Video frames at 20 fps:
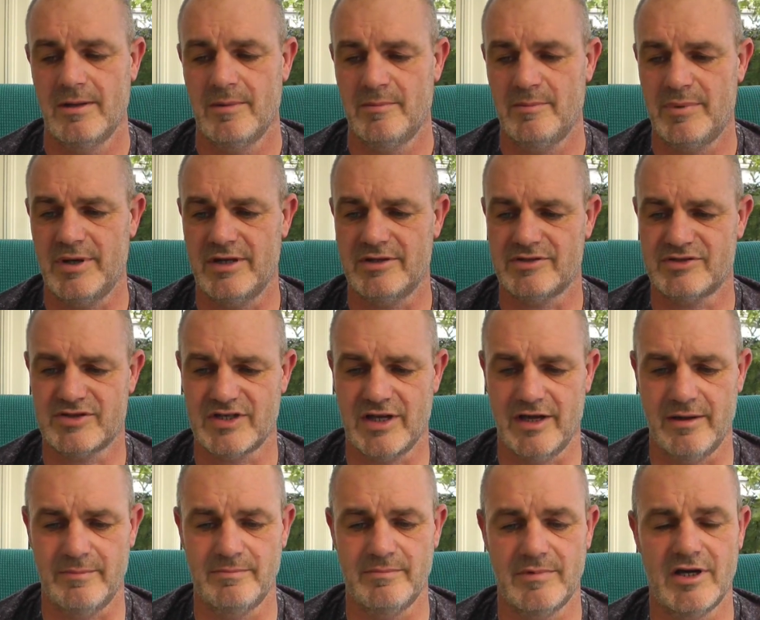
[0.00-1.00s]
But
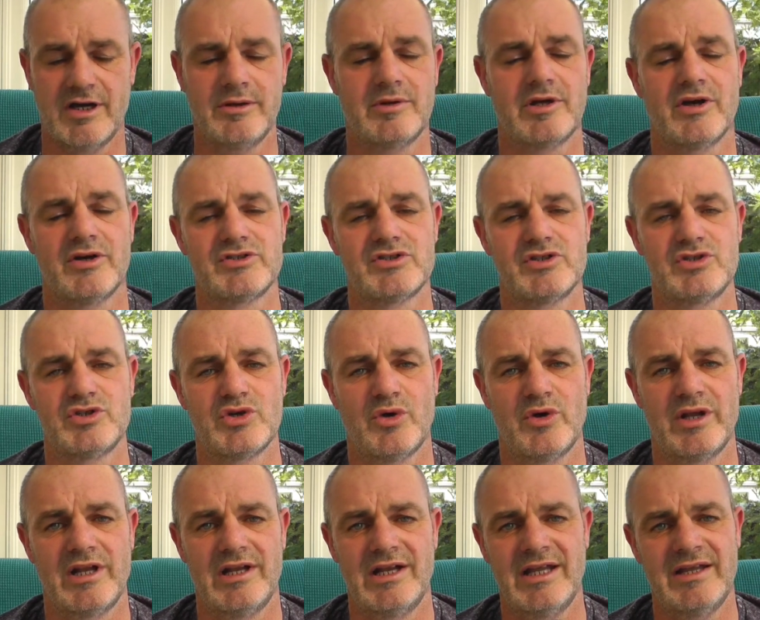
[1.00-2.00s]
I hope you guys
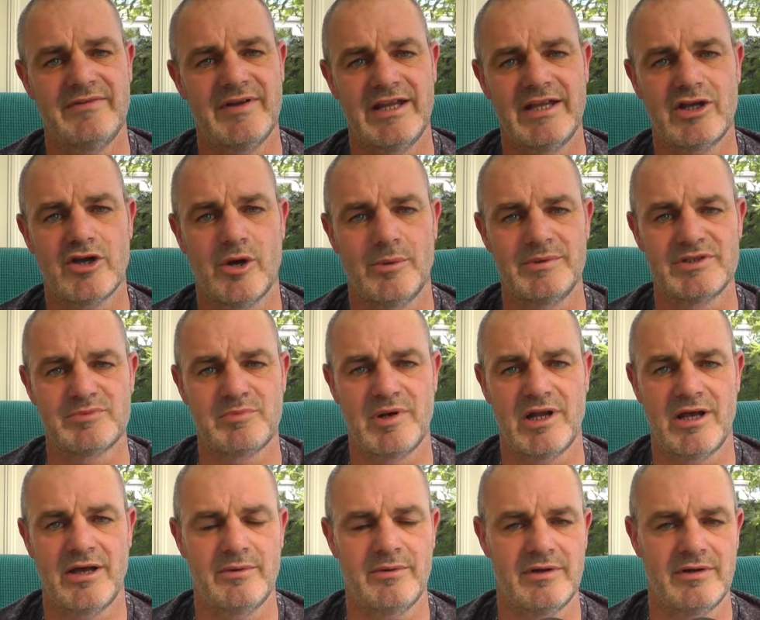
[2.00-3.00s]
enjoyed it. Leave any comments
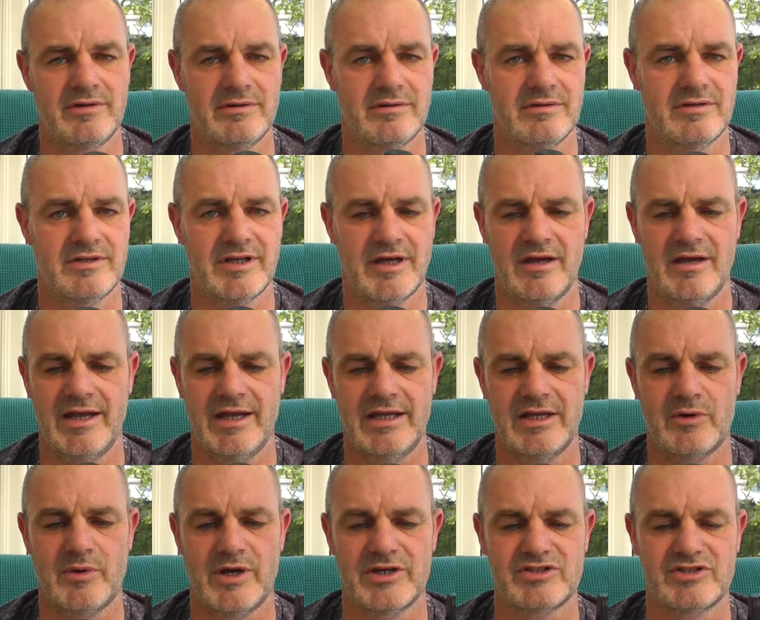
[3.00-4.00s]
below, and any
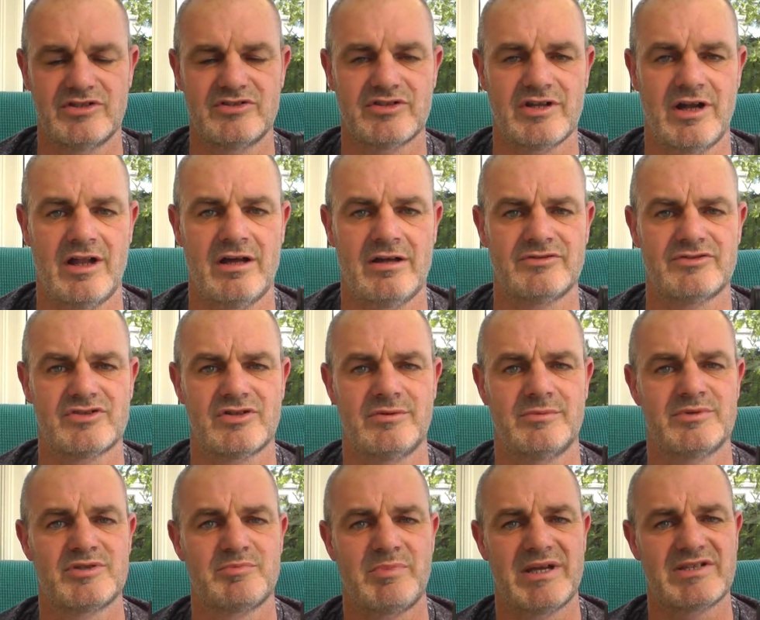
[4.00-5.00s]
questions I'll answer
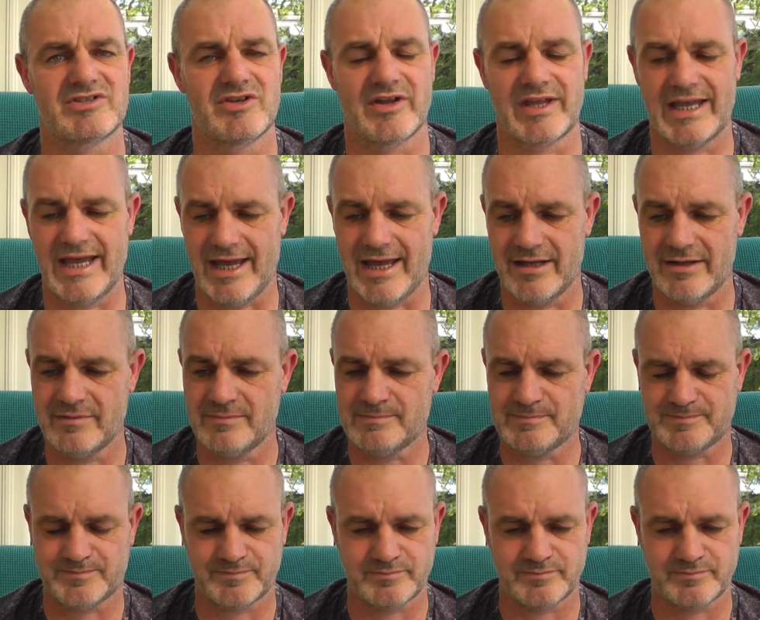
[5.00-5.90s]
them as best I can.